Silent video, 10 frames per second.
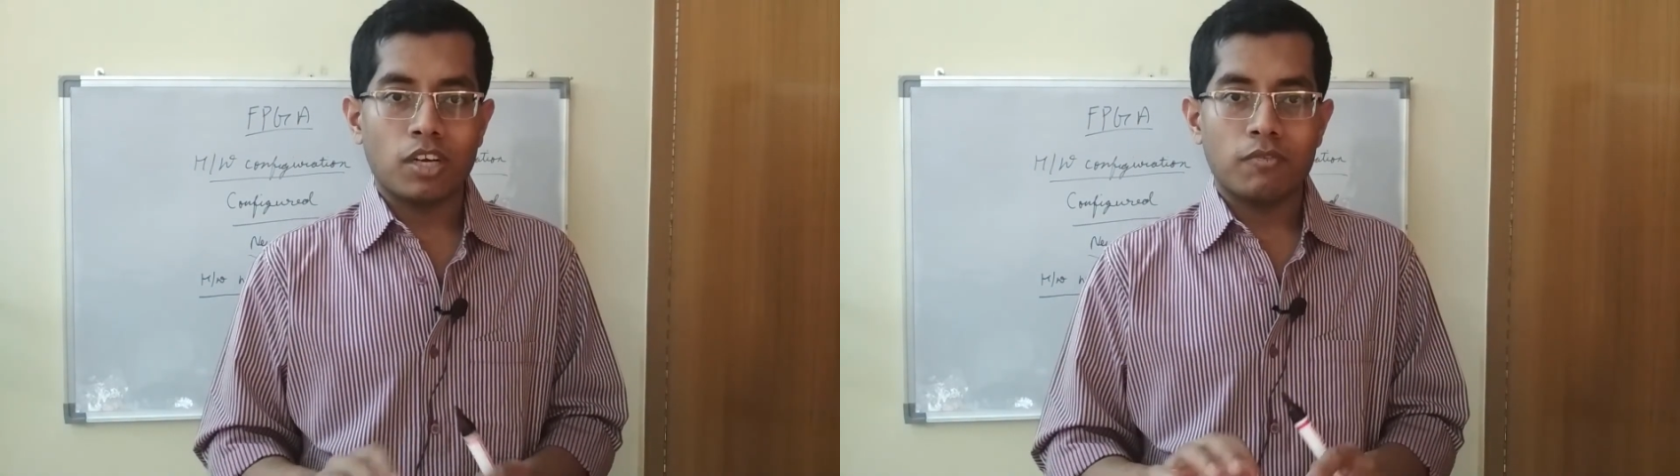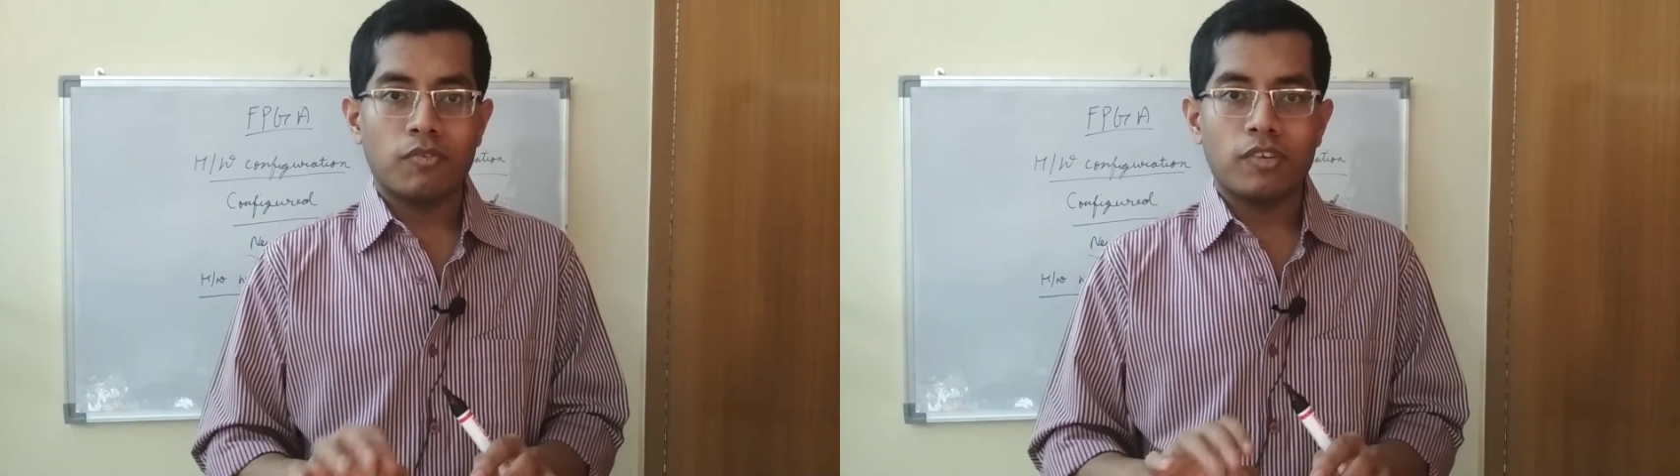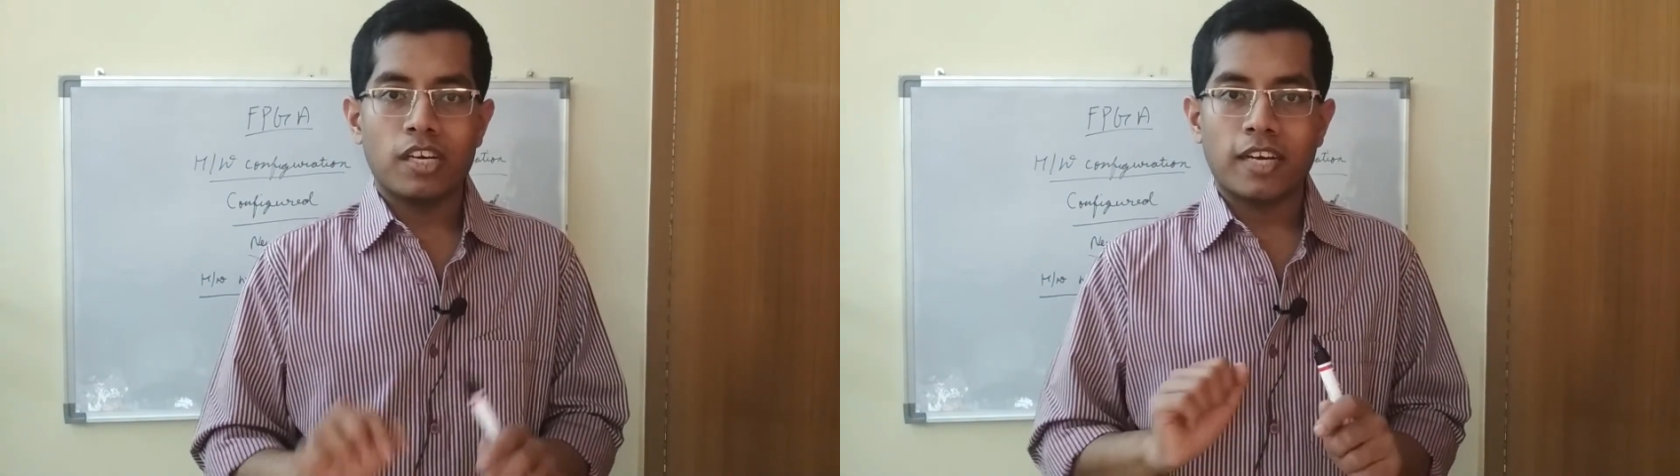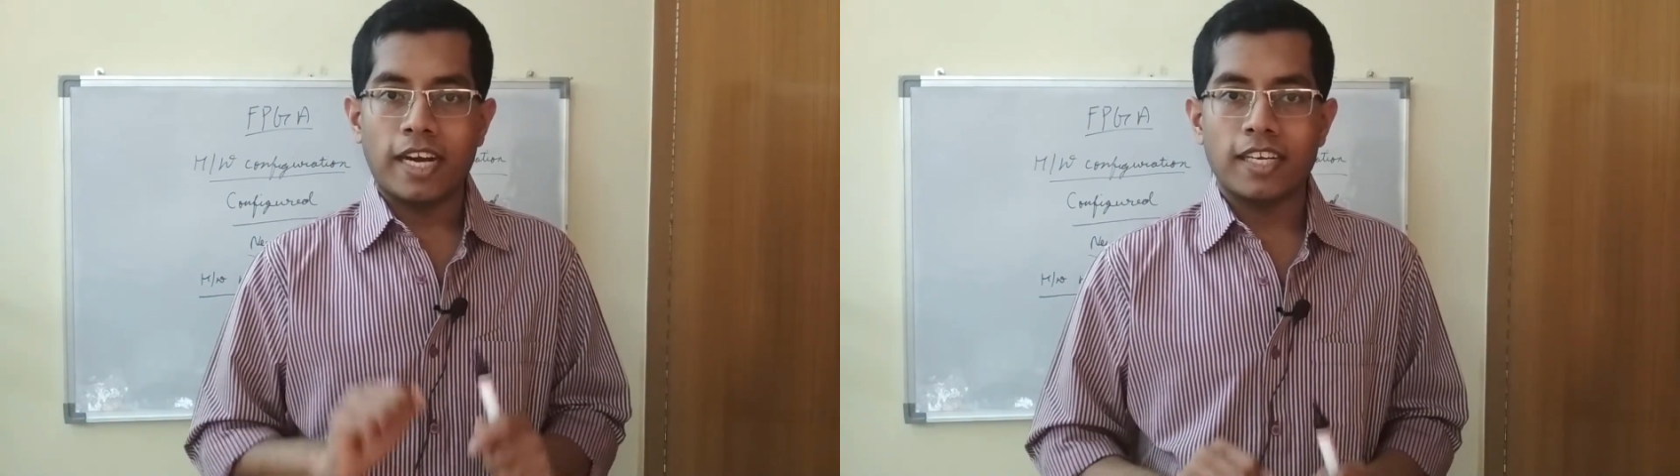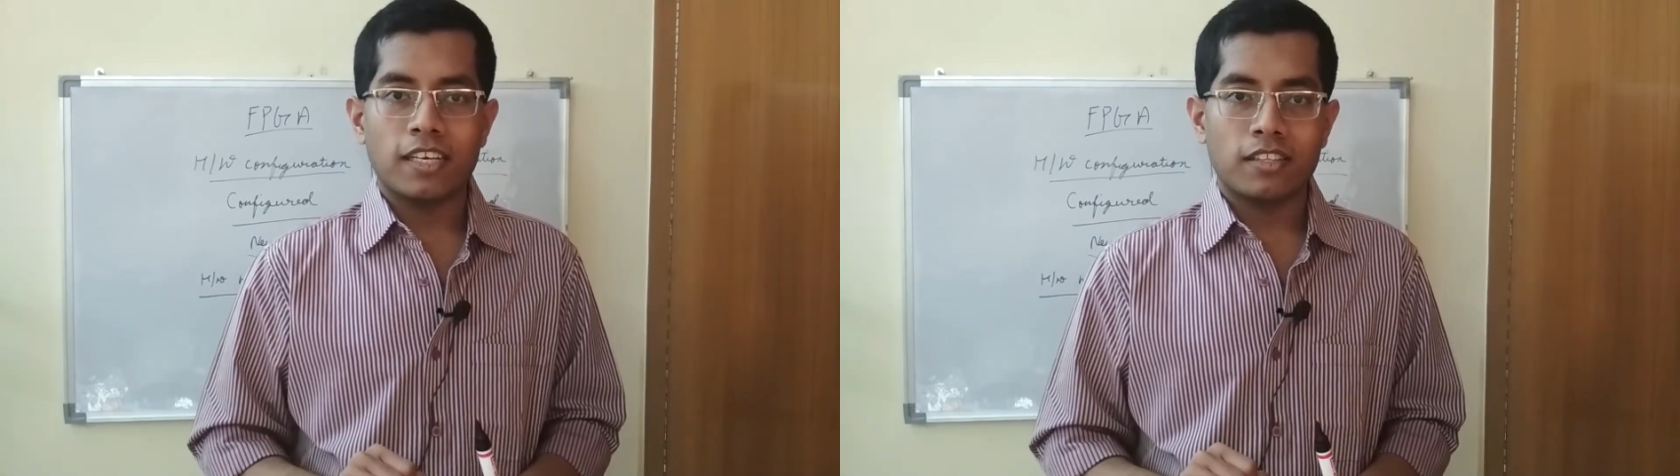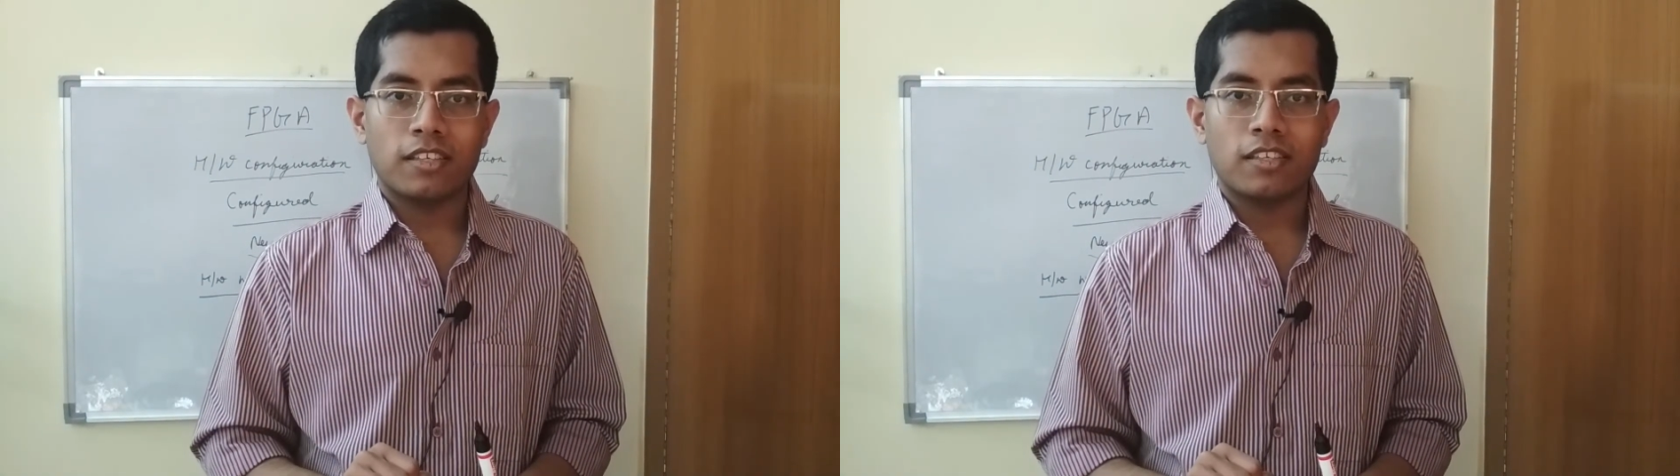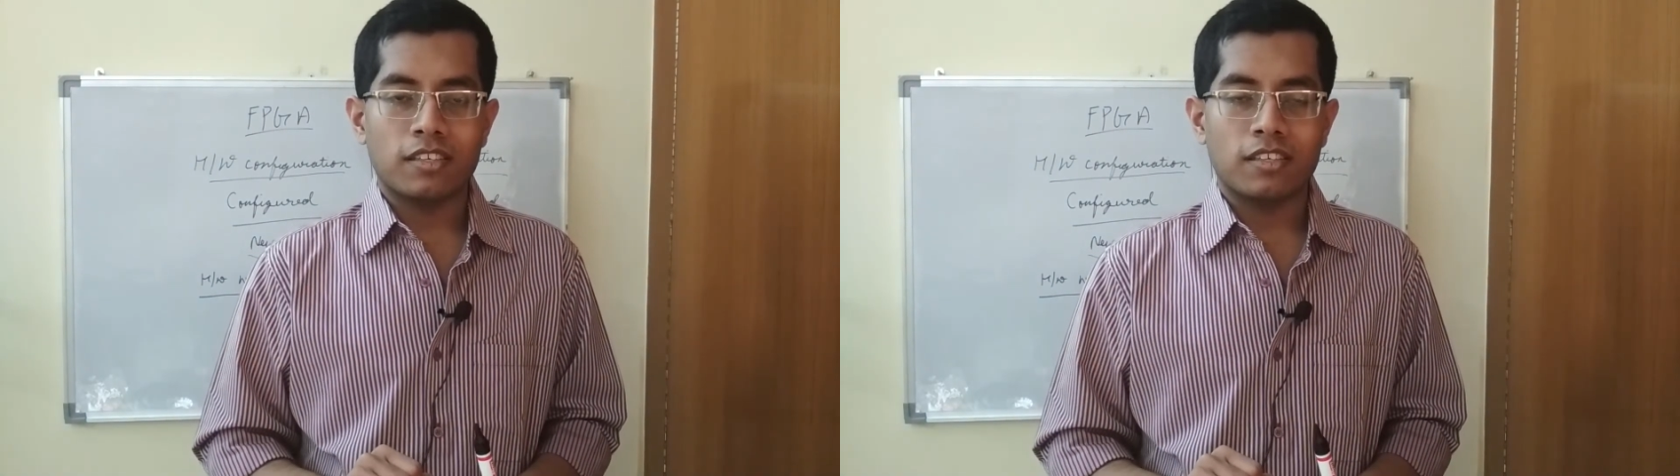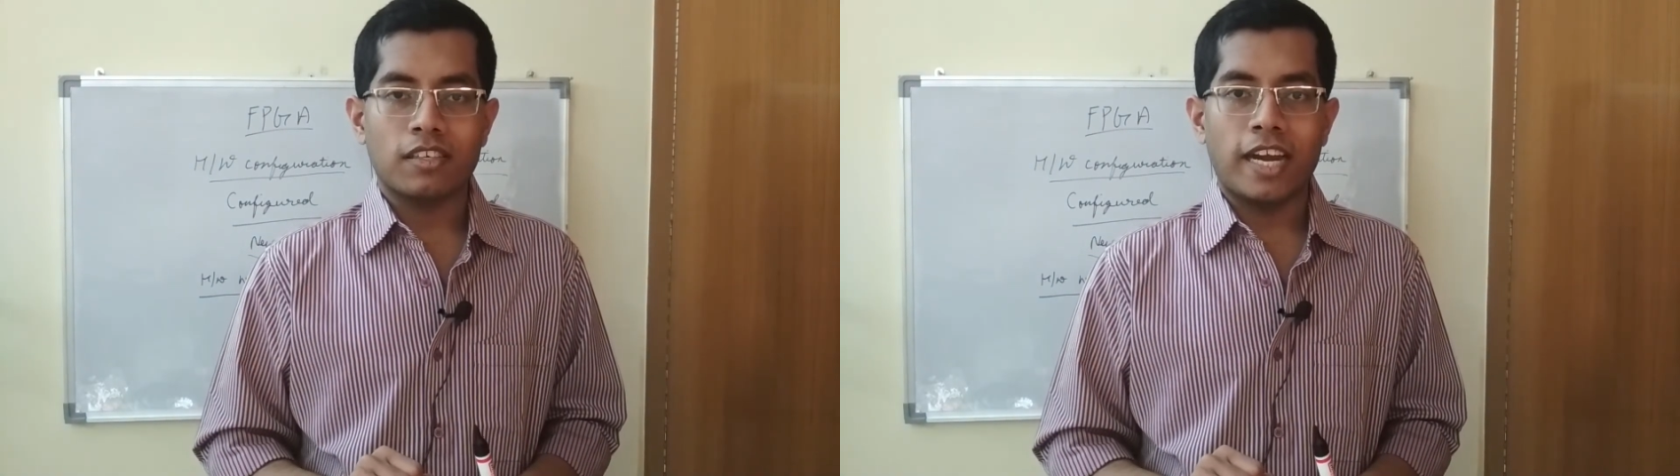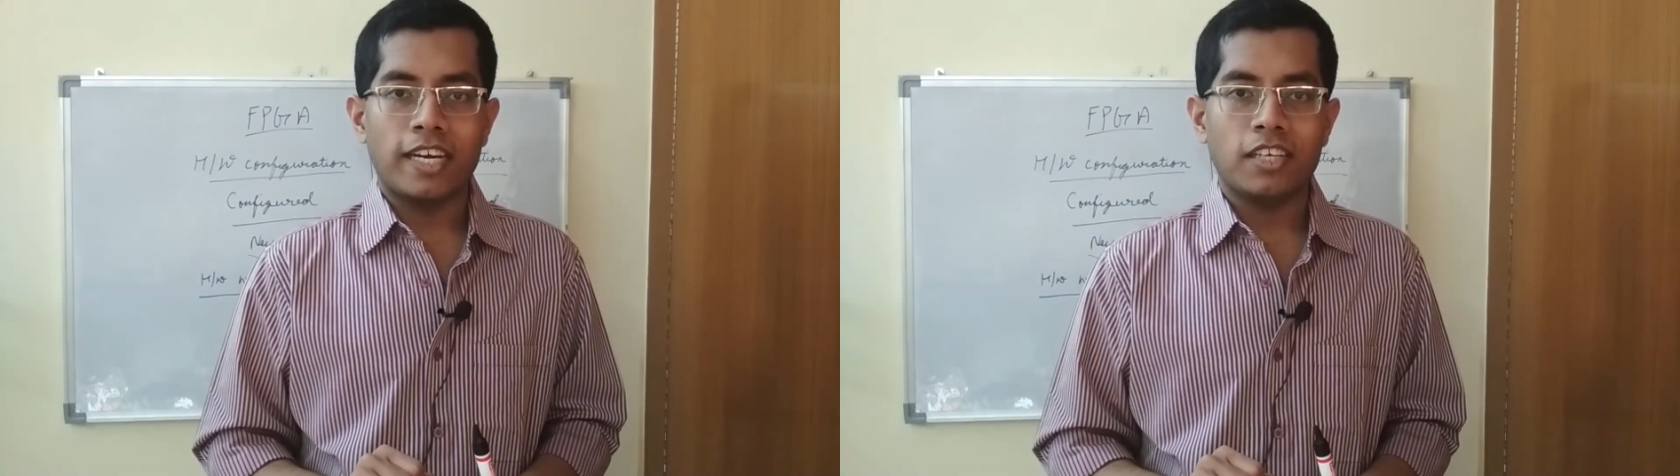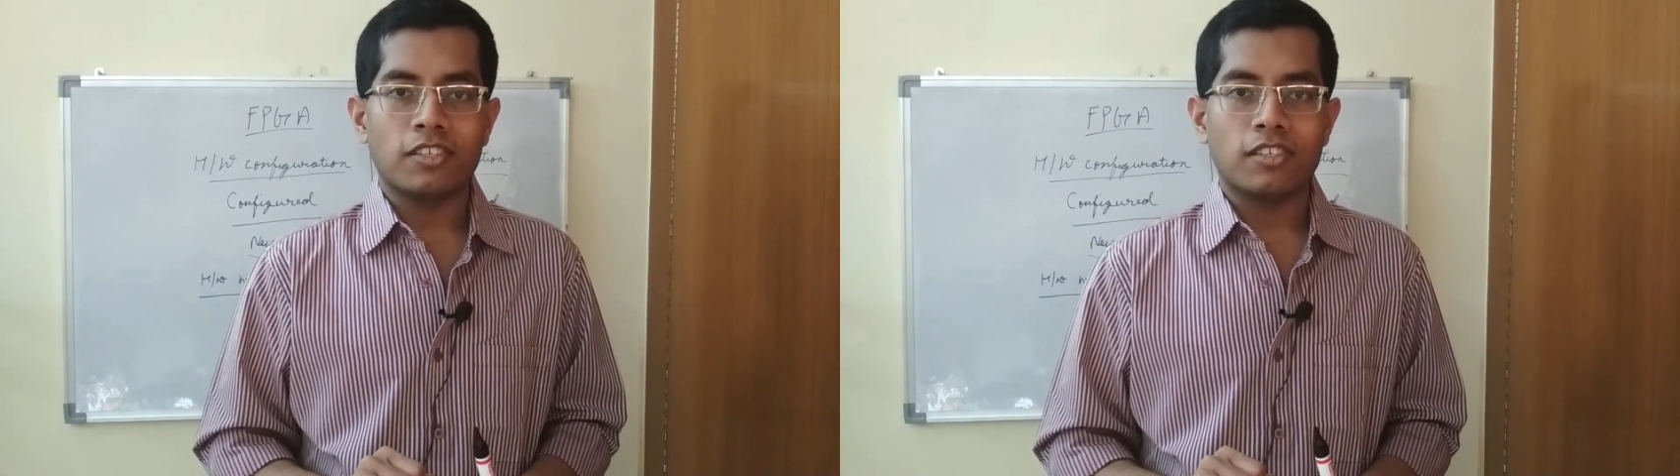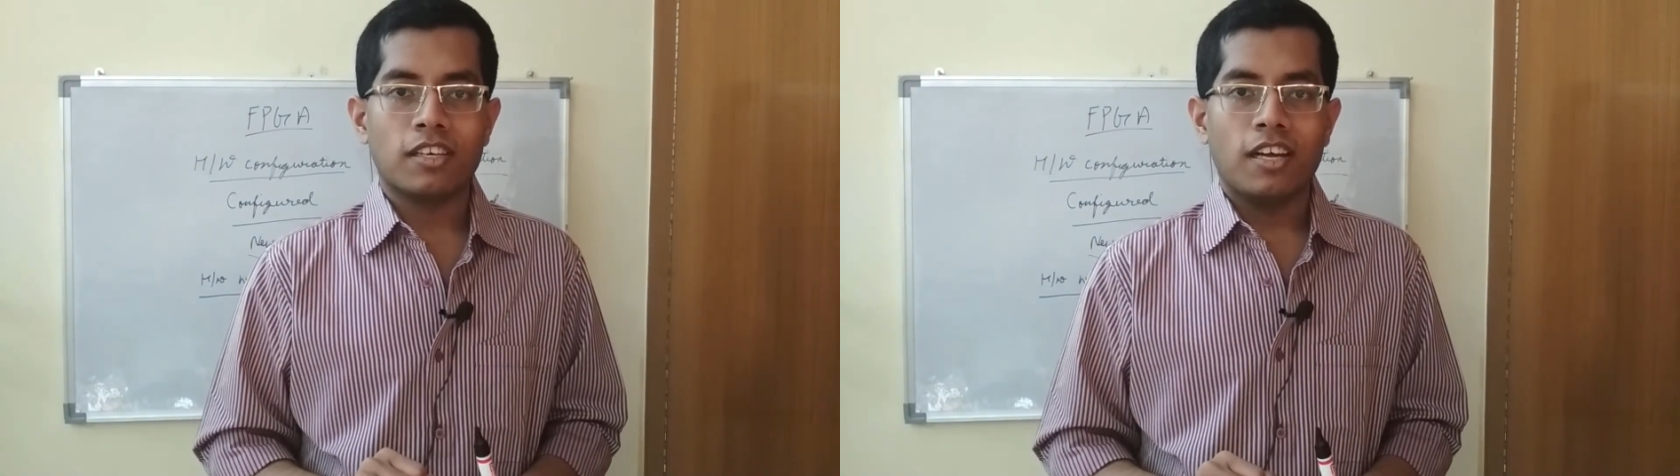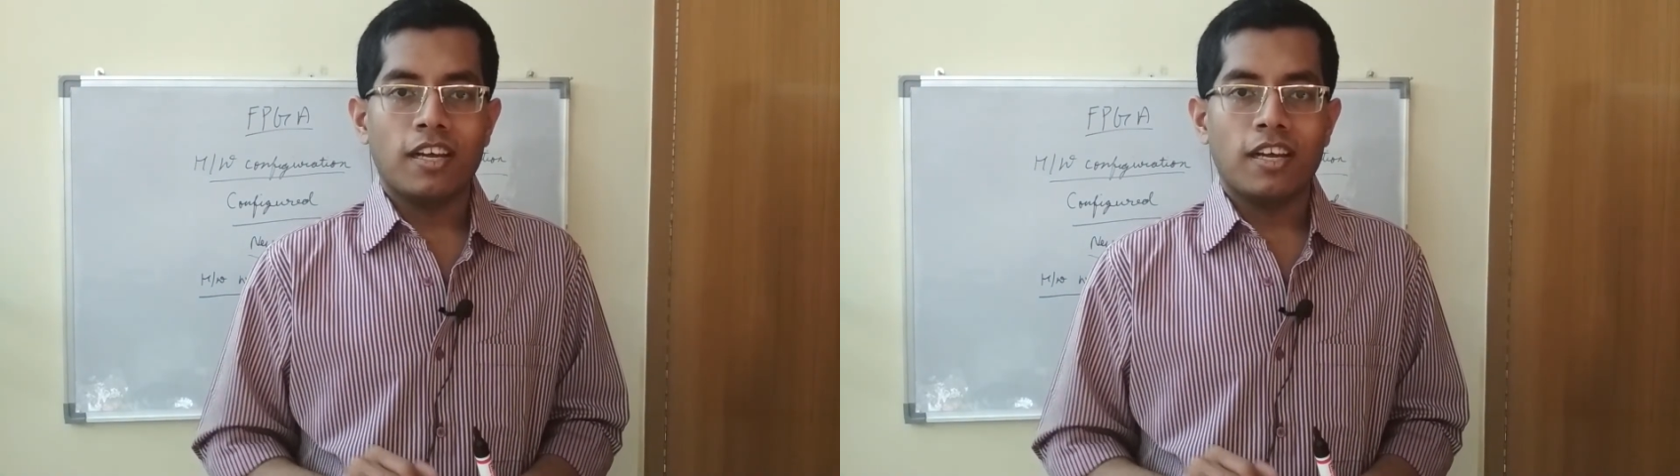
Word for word: whatever we are writing in the uh, editor,